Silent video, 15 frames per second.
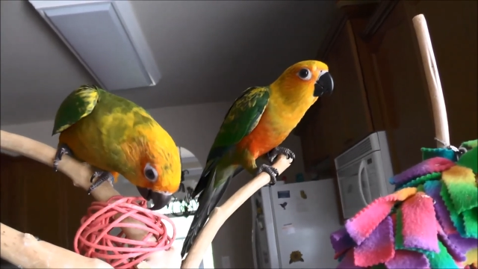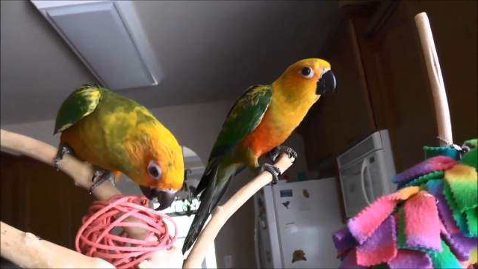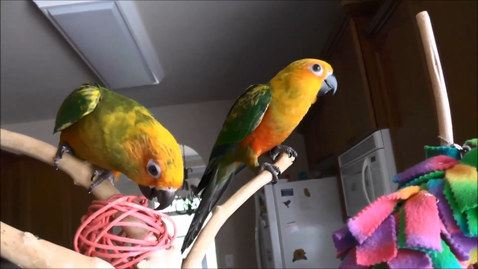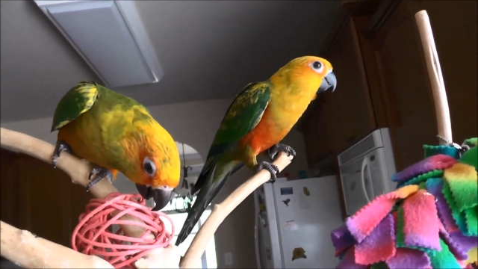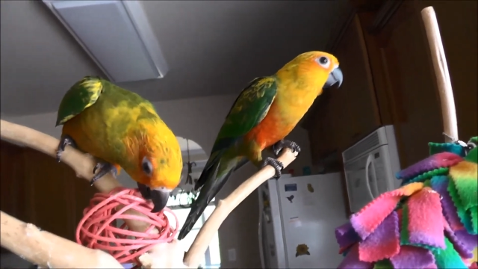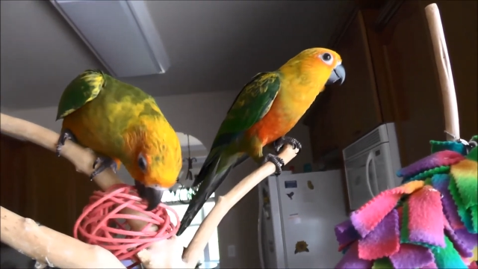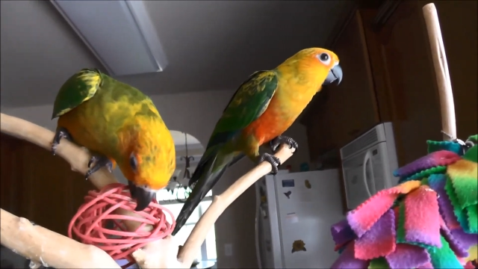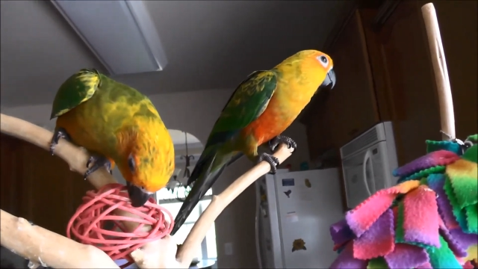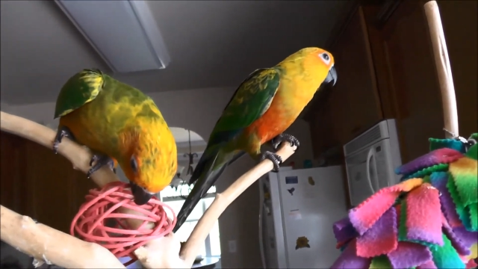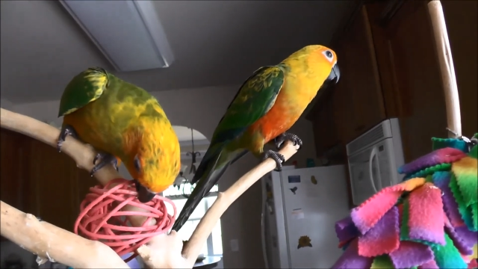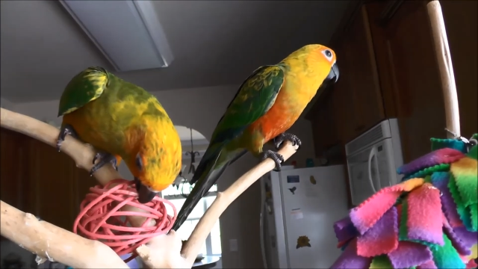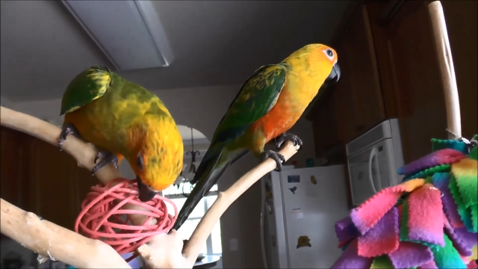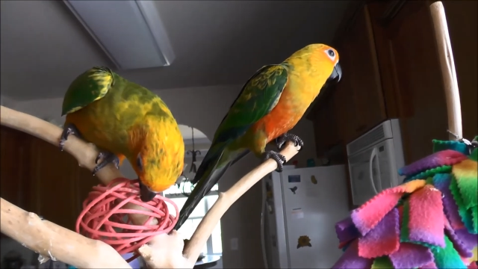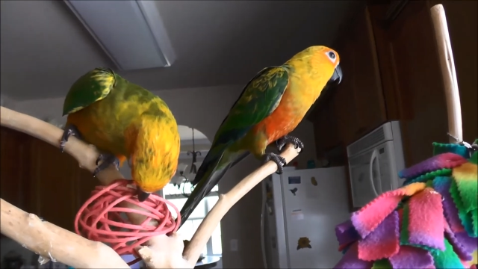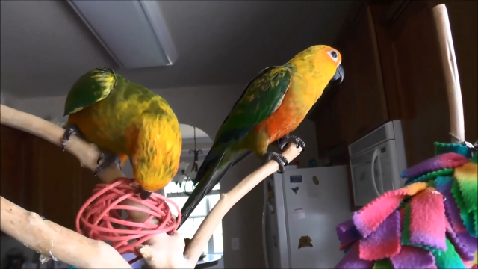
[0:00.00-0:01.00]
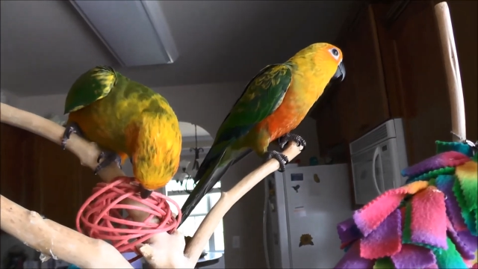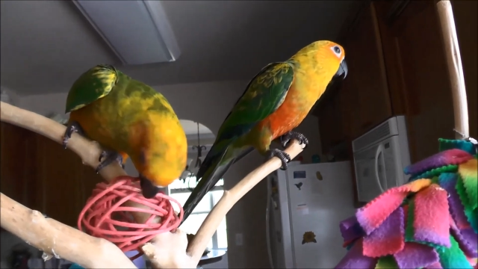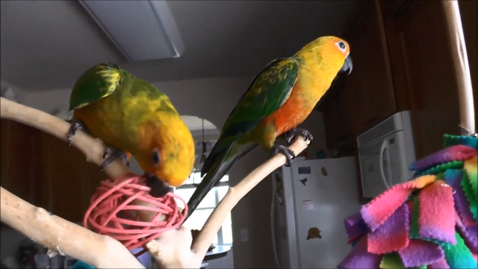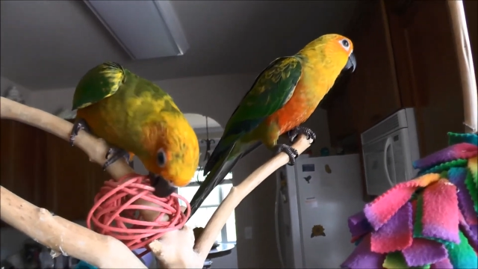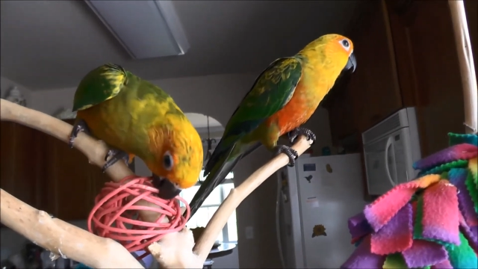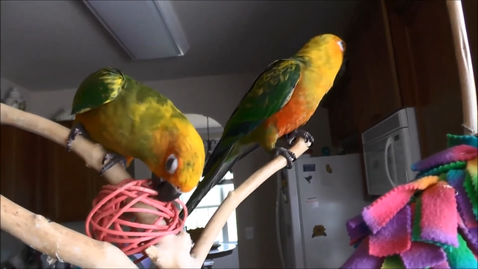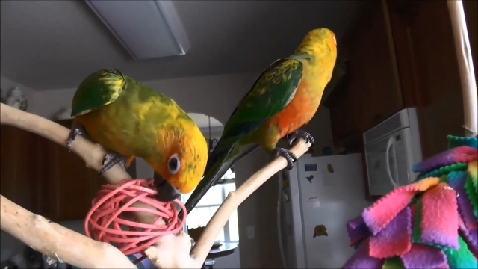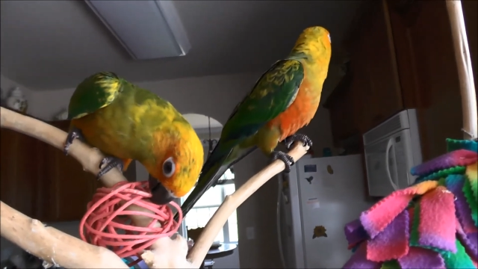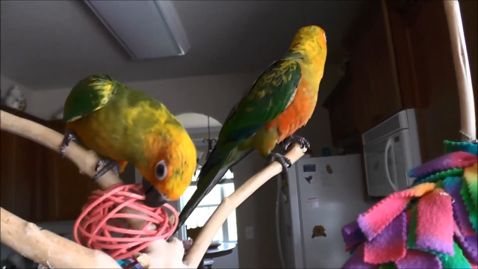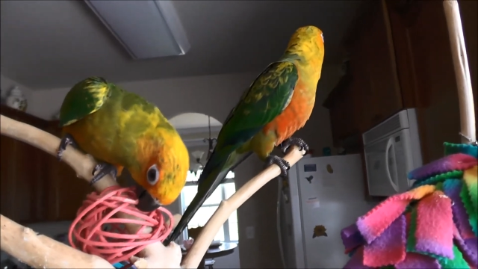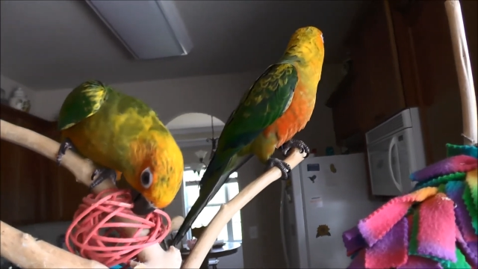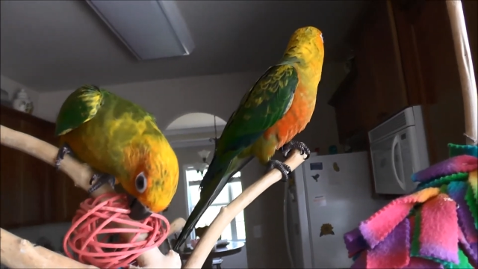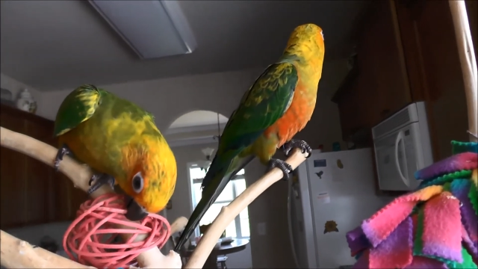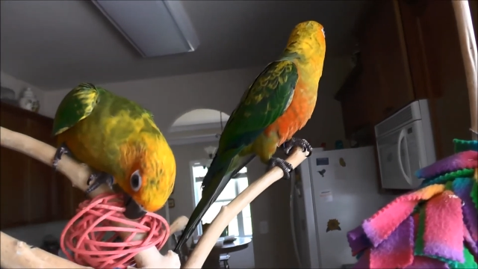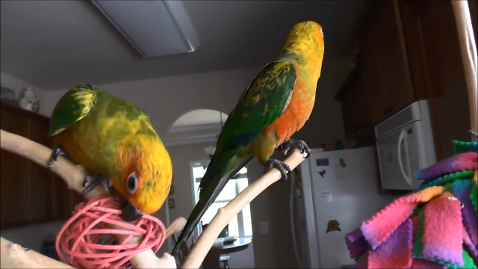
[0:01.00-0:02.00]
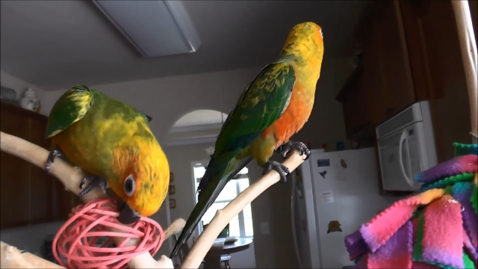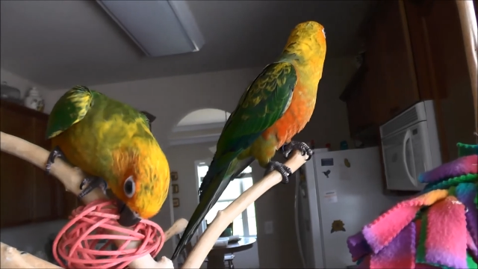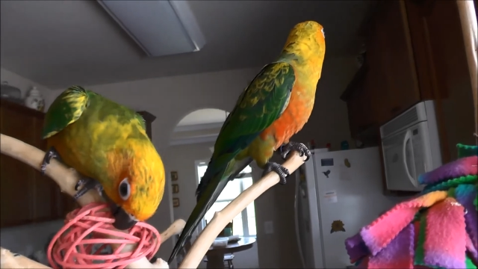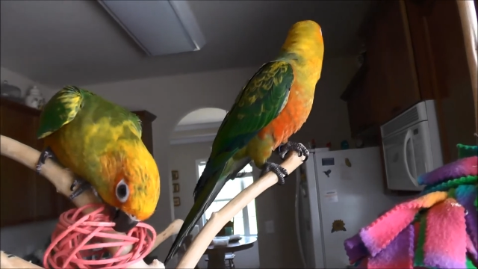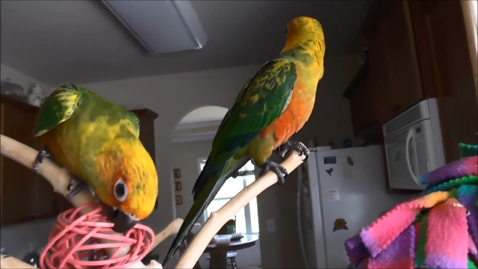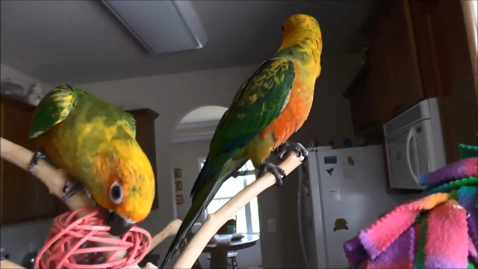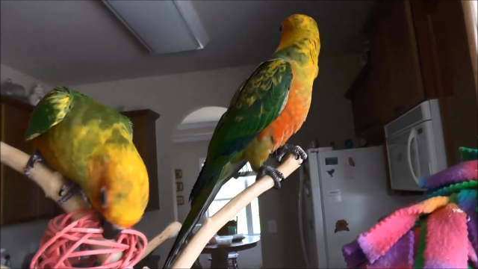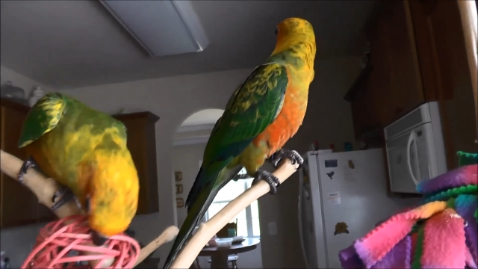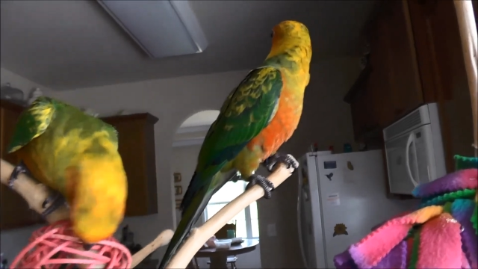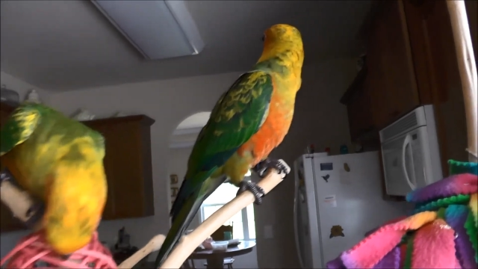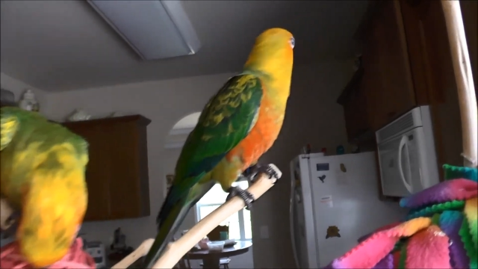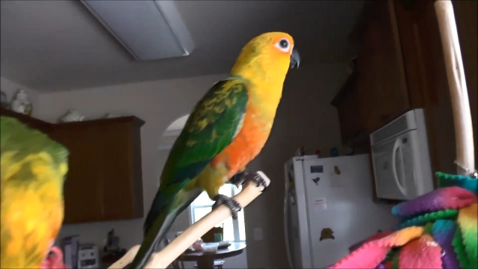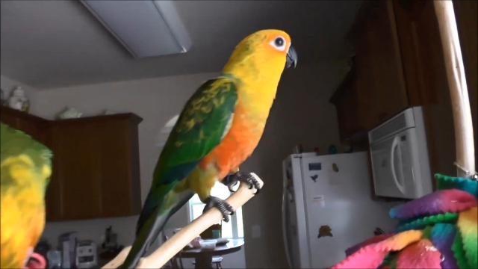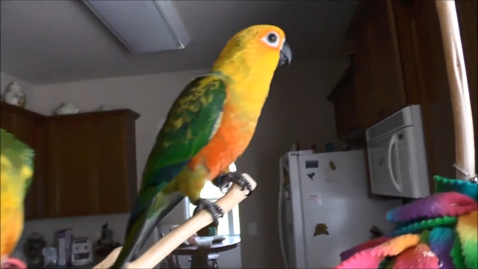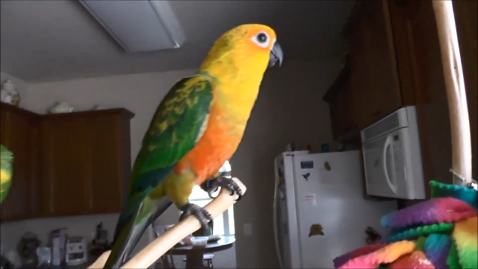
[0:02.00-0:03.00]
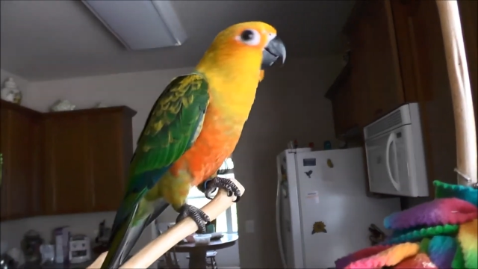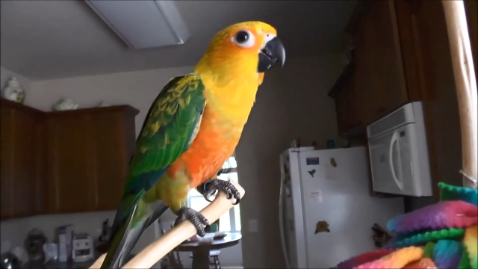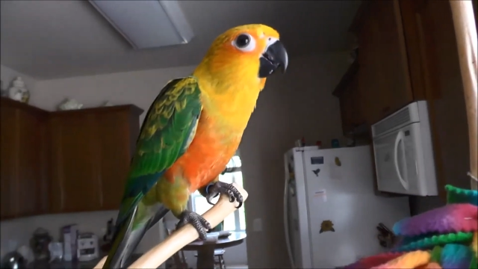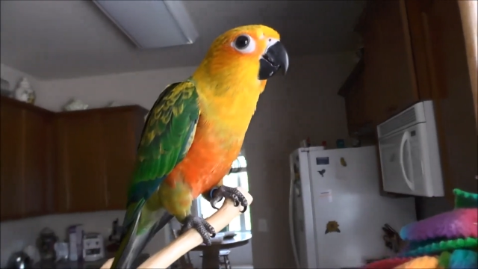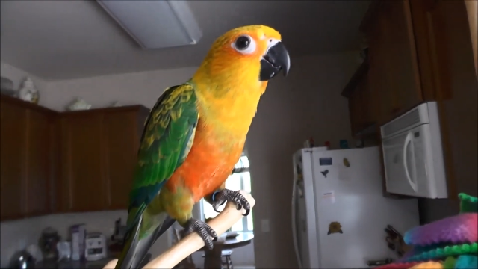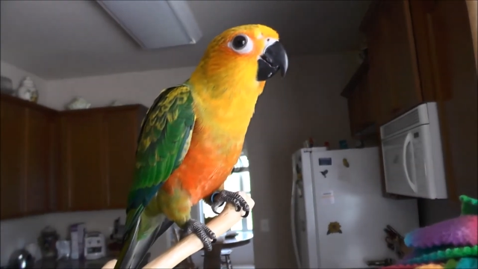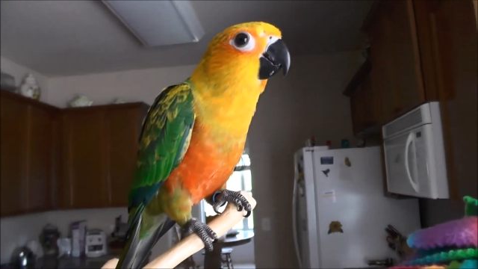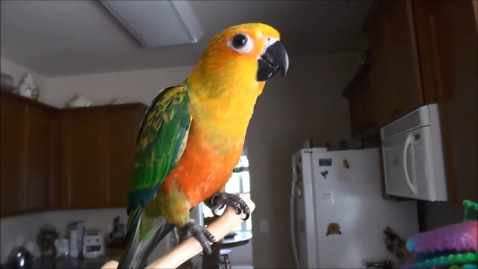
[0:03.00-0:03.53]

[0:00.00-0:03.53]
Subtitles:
(no speaker visible)